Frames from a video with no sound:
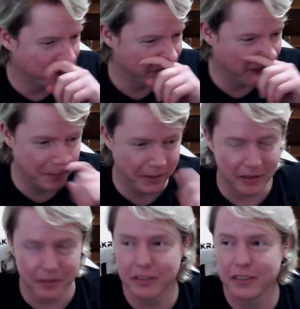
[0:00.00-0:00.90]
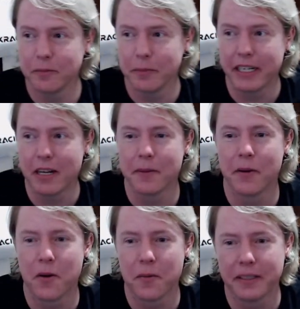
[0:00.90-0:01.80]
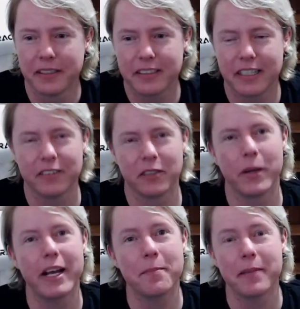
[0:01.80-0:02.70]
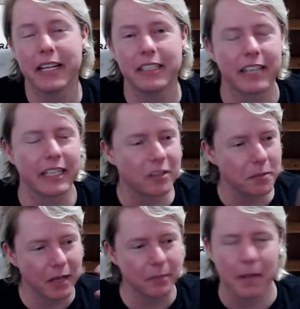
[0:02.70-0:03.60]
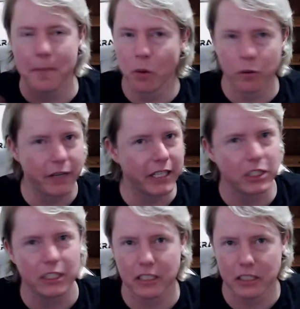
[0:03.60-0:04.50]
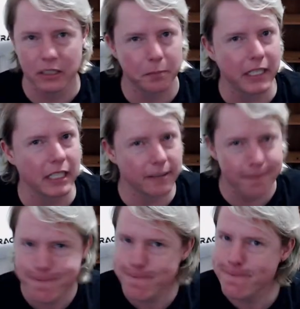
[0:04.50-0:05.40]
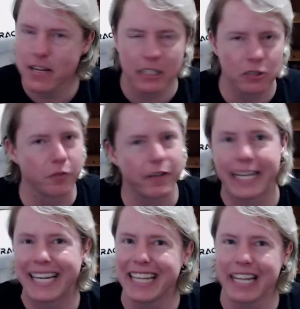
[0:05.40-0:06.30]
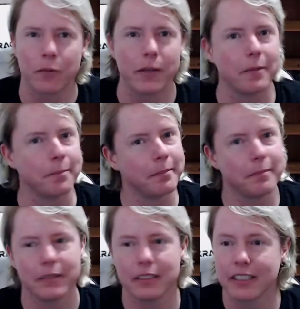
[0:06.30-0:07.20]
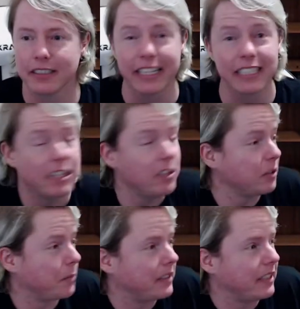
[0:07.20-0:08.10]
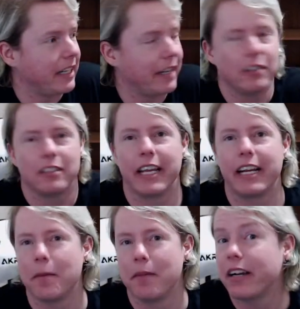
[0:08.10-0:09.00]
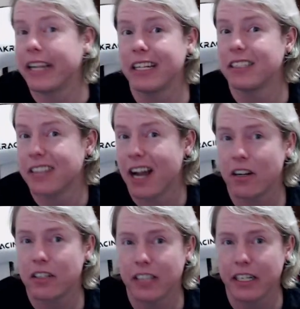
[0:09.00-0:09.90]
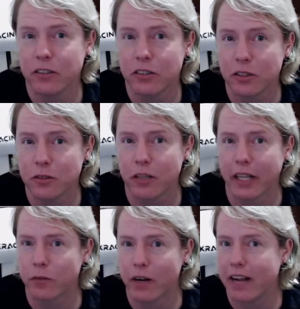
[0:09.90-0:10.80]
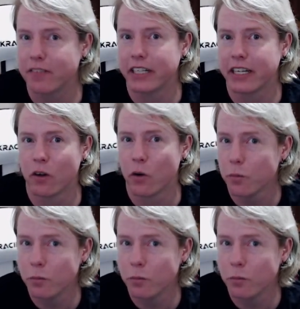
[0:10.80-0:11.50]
I'm gonna be coming home at 7, the way I've been, it's like sometimes that motivation has just been. So if I can get in that rhythm, because I can tell just by sitting here, it's like I'm not getting as tired as I used to, like right after getting home.